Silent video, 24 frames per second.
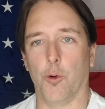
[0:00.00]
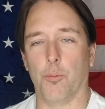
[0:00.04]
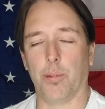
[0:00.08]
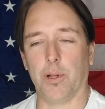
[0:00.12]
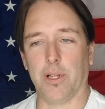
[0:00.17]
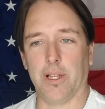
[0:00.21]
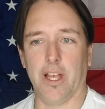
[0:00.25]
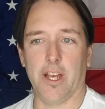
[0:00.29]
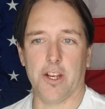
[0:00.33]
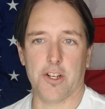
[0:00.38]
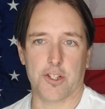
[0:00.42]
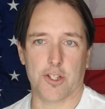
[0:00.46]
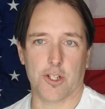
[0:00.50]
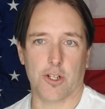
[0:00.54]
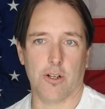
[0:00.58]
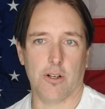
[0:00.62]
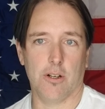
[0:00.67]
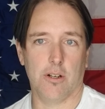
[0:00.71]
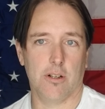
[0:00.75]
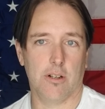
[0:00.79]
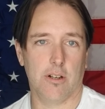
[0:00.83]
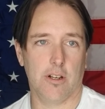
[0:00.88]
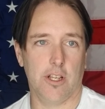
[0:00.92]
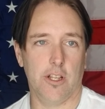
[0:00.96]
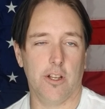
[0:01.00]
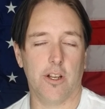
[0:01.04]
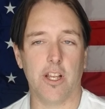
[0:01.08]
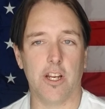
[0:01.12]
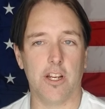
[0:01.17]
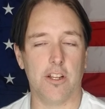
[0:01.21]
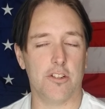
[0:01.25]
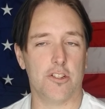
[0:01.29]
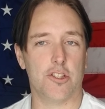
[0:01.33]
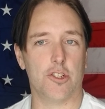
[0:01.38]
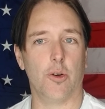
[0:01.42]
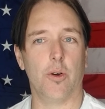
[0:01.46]
pleasure, you can
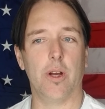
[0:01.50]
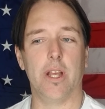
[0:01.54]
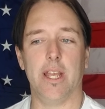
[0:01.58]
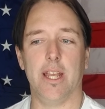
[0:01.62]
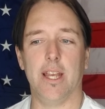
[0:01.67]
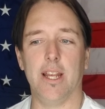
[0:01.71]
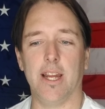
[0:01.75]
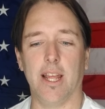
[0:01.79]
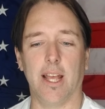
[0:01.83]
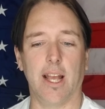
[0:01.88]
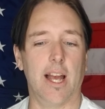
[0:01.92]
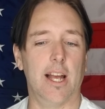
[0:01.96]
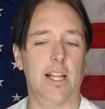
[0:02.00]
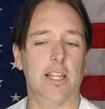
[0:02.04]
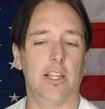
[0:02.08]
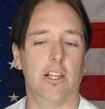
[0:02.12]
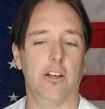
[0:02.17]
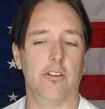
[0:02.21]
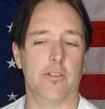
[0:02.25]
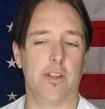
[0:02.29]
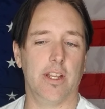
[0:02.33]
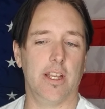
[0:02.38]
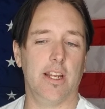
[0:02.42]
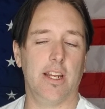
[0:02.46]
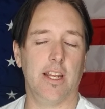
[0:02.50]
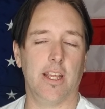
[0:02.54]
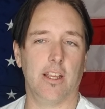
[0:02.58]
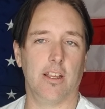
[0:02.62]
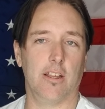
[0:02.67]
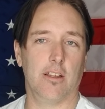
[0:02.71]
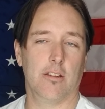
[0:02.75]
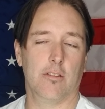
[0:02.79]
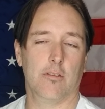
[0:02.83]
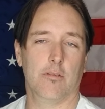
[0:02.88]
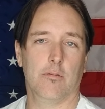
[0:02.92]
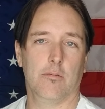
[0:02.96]
enjoy eating. I love eating
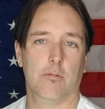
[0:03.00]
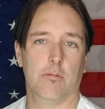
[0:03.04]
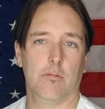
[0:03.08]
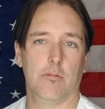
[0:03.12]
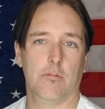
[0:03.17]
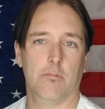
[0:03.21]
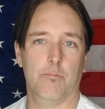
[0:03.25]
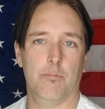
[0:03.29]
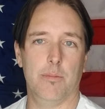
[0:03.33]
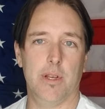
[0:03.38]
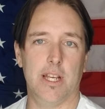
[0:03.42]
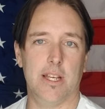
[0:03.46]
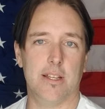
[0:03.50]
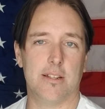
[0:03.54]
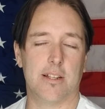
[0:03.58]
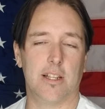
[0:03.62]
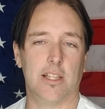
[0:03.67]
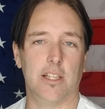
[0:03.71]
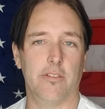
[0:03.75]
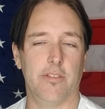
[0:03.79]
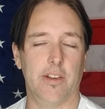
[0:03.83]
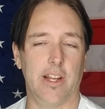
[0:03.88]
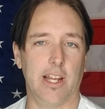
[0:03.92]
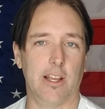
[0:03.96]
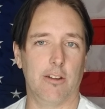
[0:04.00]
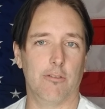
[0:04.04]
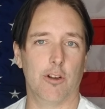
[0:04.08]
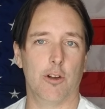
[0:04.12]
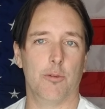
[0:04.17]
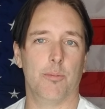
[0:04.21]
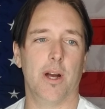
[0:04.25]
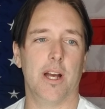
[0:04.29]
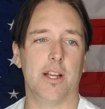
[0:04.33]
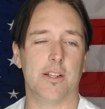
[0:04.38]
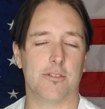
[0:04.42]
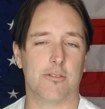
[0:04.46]
meat. I love eating
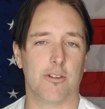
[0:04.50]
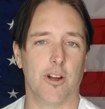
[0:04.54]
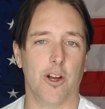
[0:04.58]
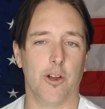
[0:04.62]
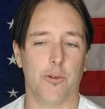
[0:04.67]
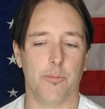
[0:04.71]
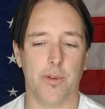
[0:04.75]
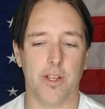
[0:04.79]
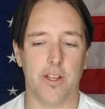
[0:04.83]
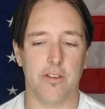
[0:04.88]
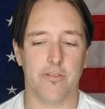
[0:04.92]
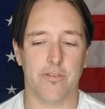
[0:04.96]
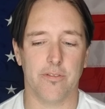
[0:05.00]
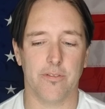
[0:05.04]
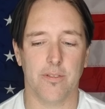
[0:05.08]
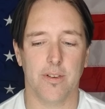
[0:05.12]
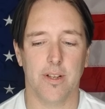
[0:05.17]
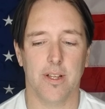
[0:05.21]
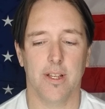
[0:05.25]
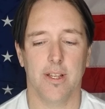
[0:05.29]
ribeyes, ground beef,